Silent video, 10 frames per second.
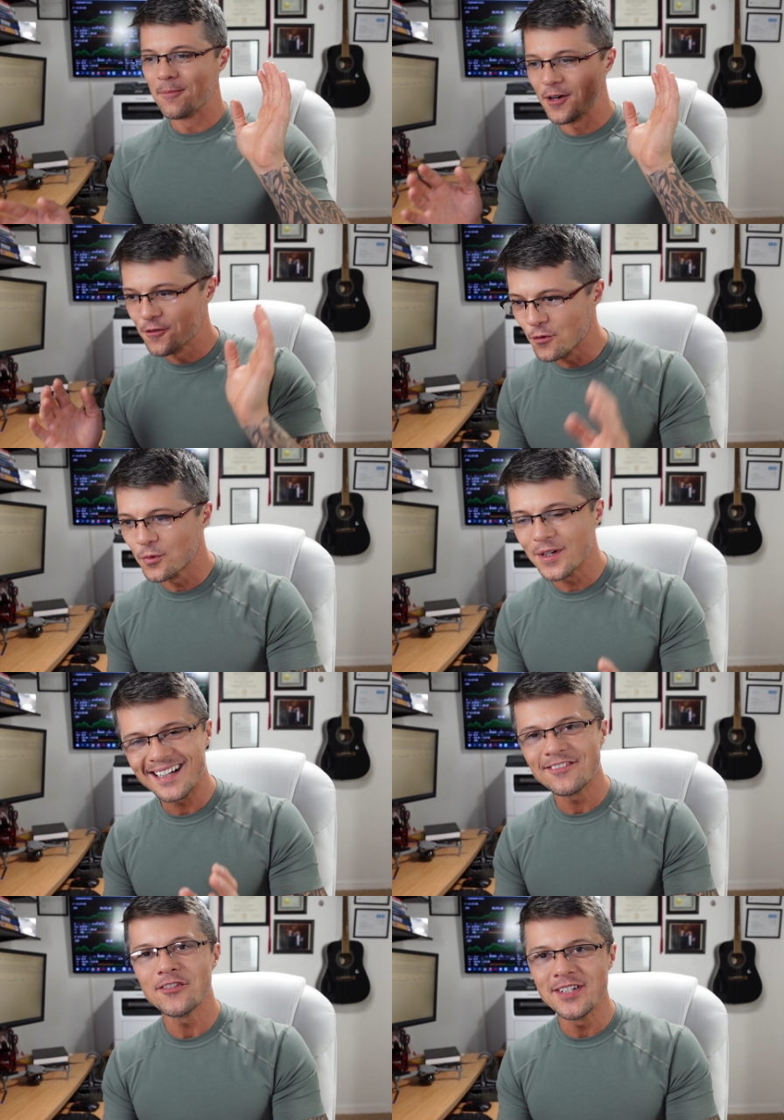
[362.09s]
But for
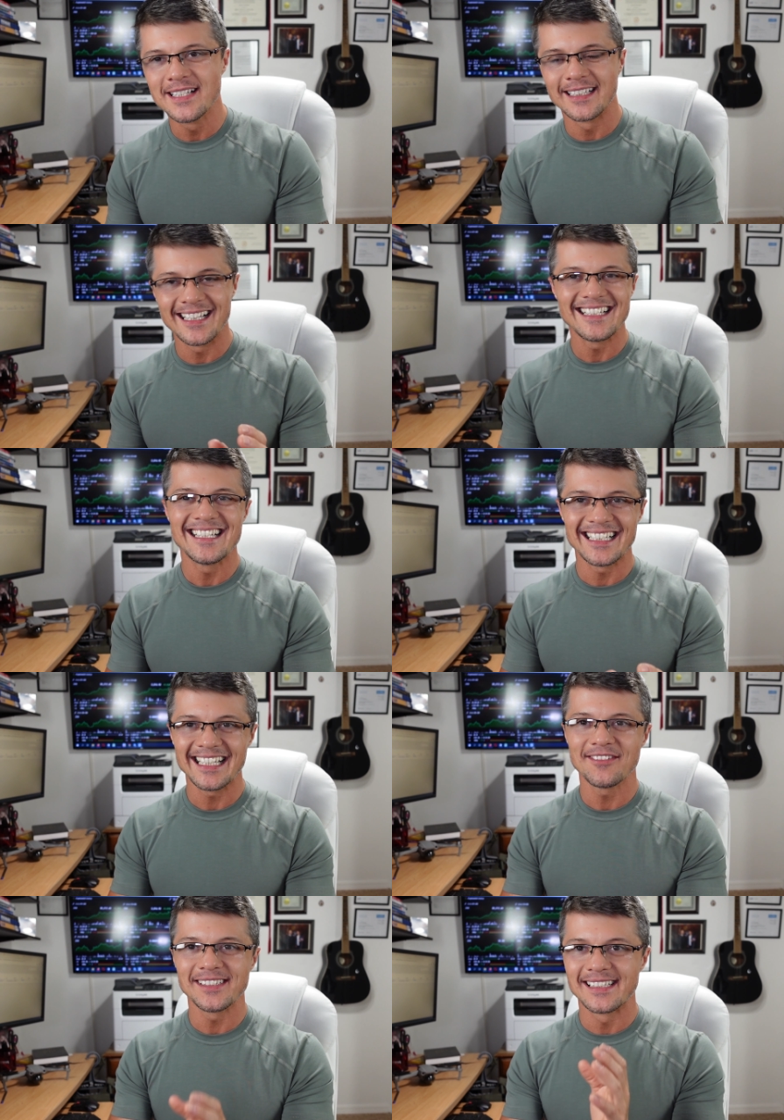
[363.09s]
whatever reason,
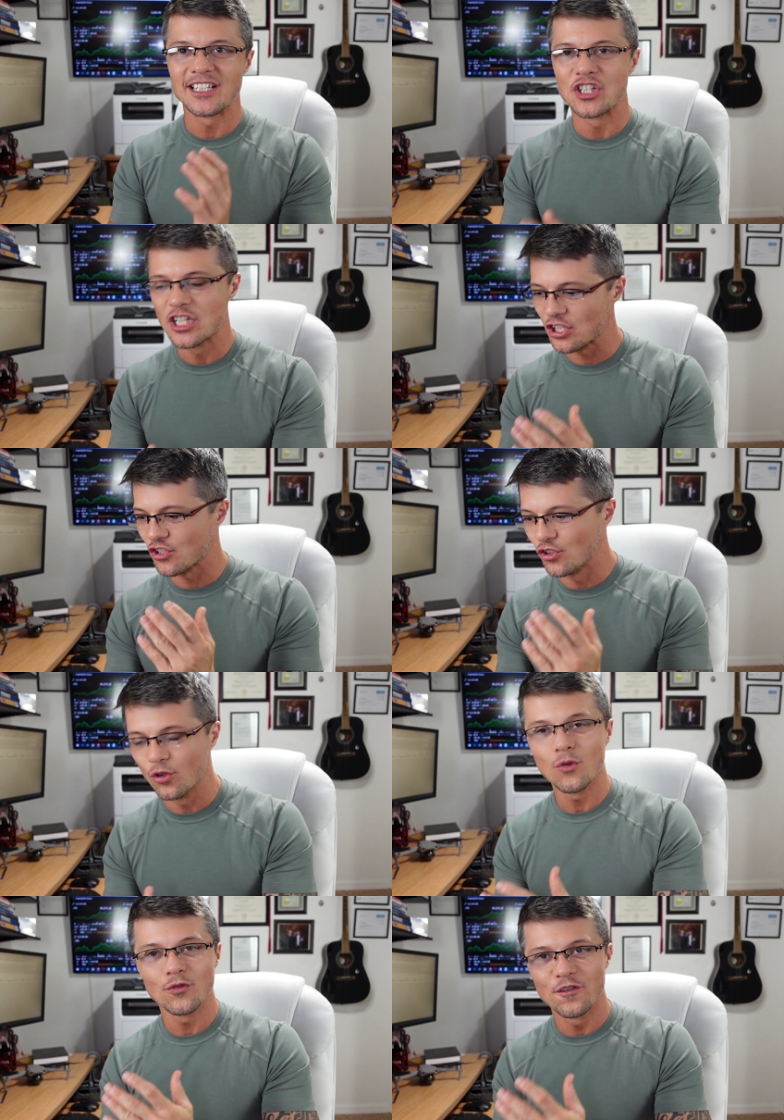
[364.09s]
1911s, they just
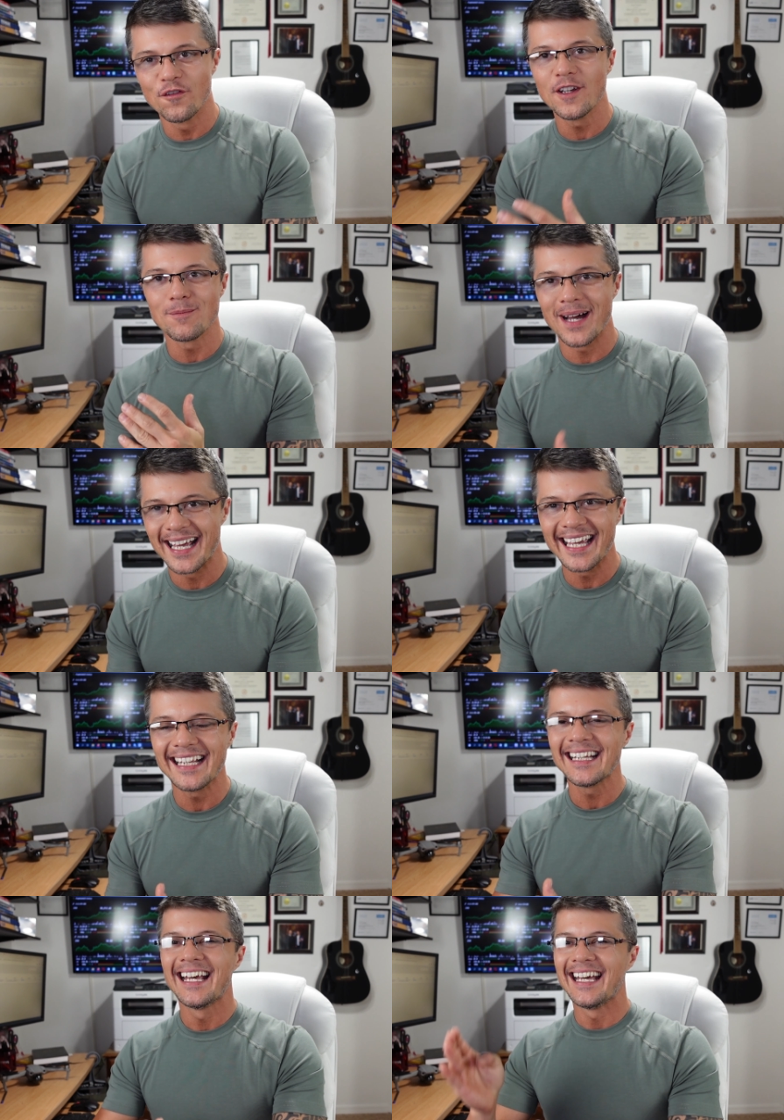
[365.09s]
don't fit my
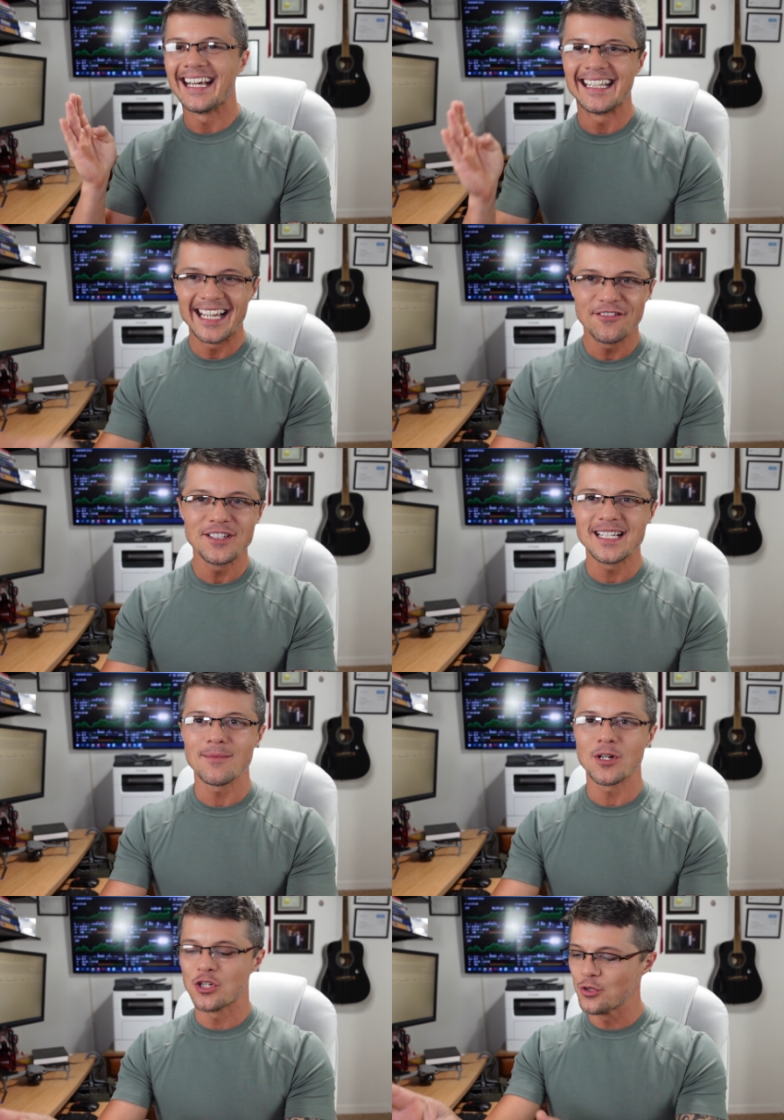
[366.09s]
hand and every
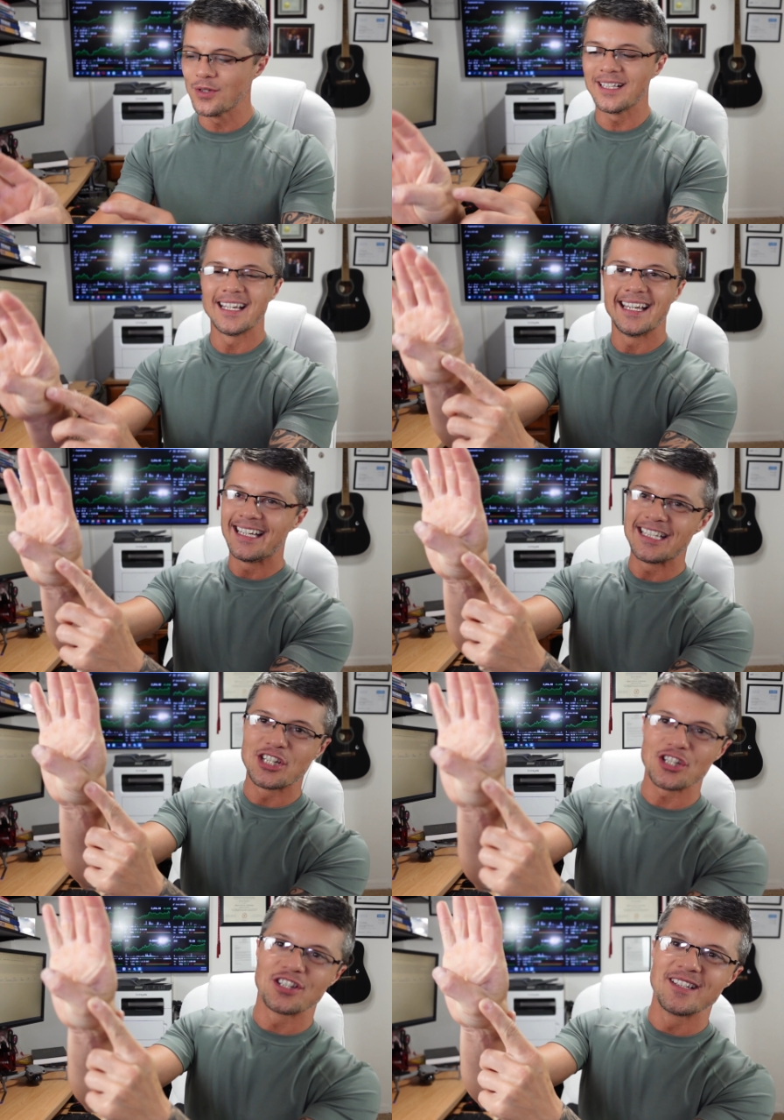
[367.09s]
time I shoot it, it
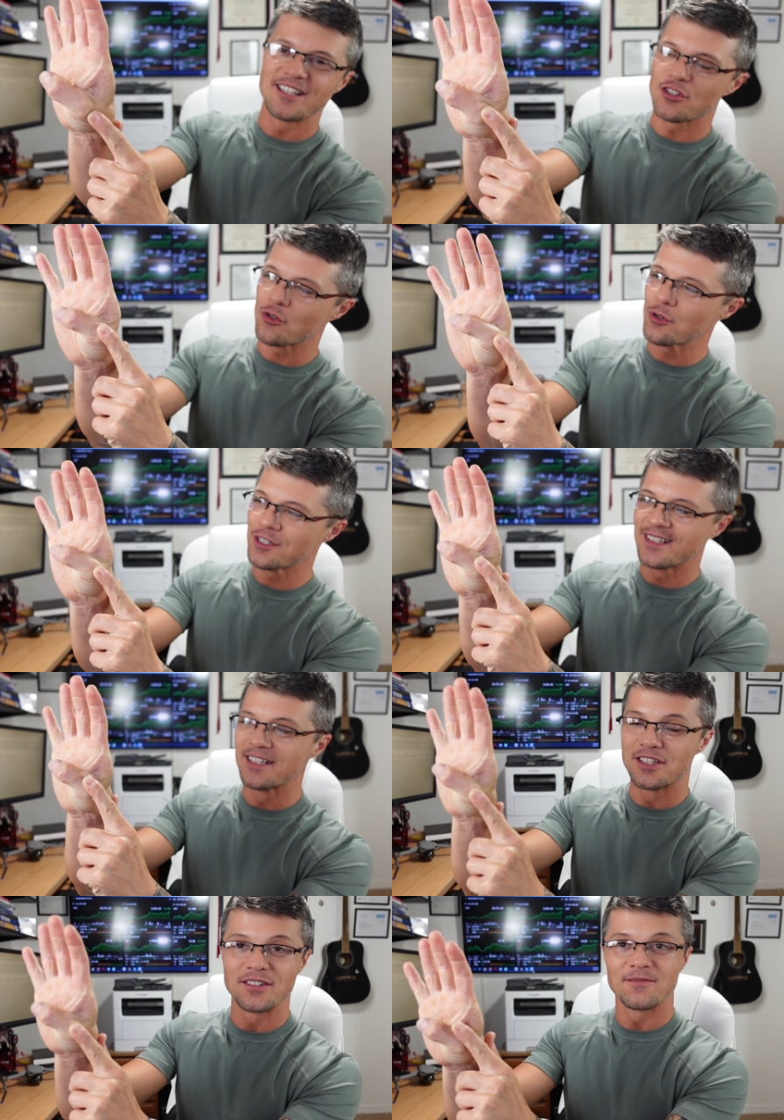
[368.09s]
just destroys
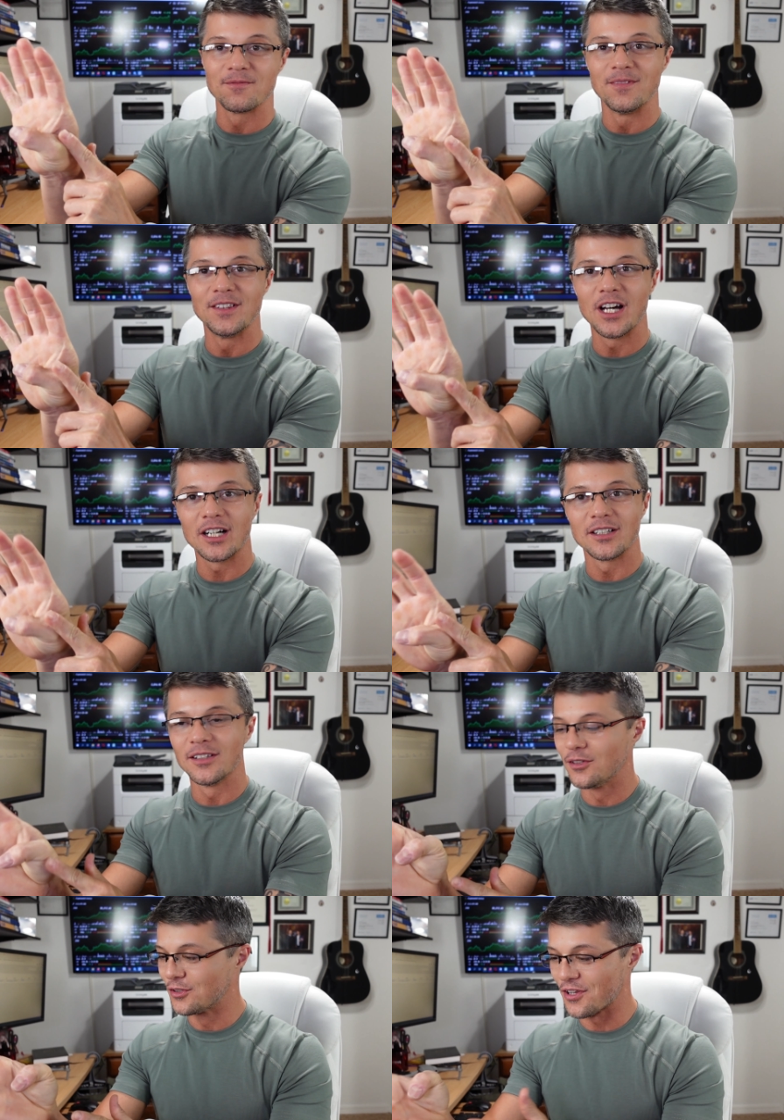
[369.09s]
this
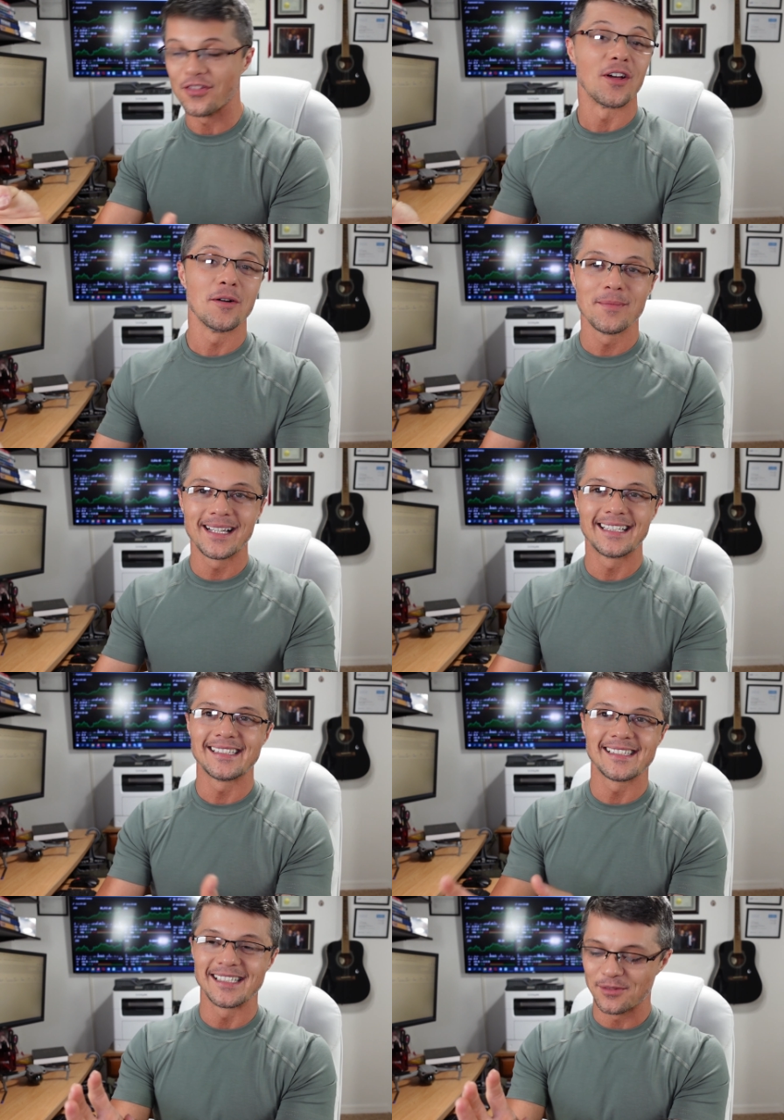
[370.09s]
knuckle on the thumb I
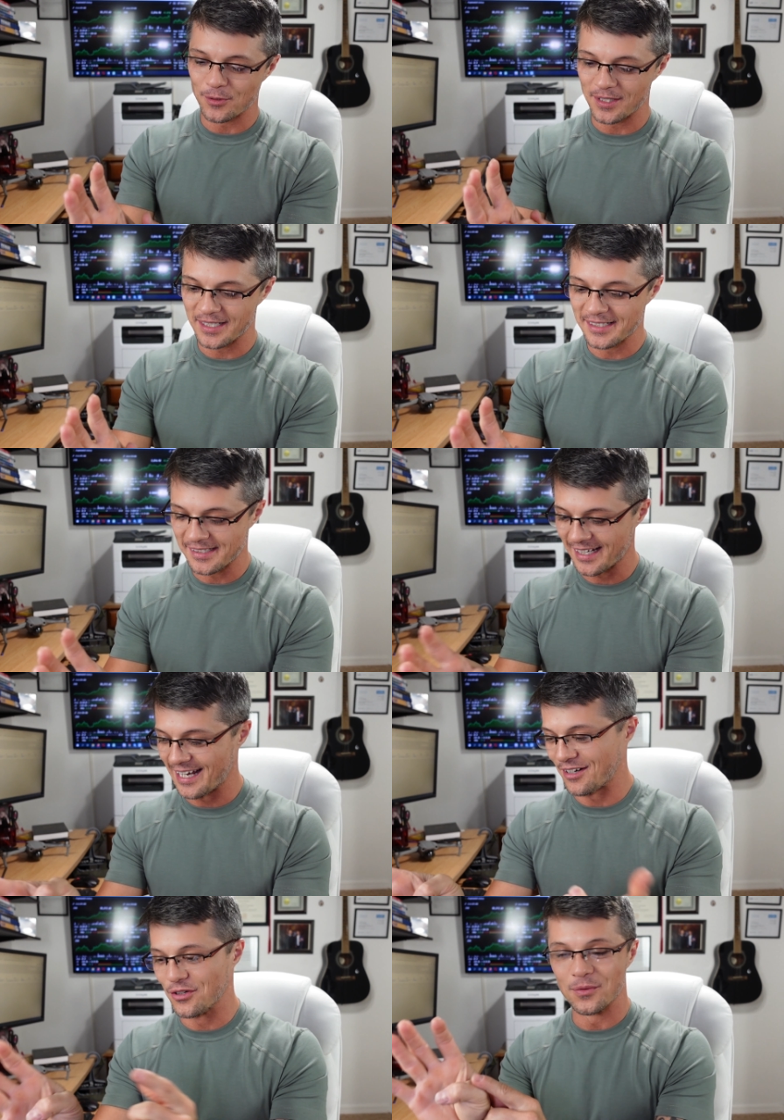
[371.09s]
guess that's what it is
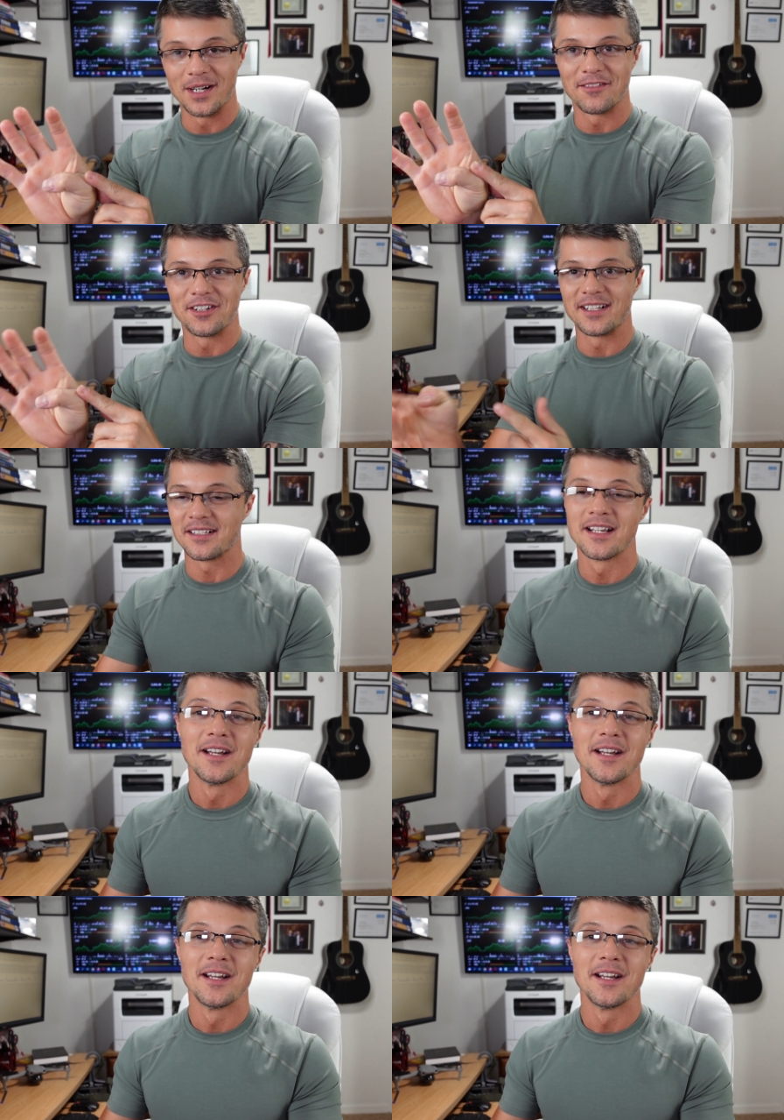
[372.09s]
I don't know whatever it is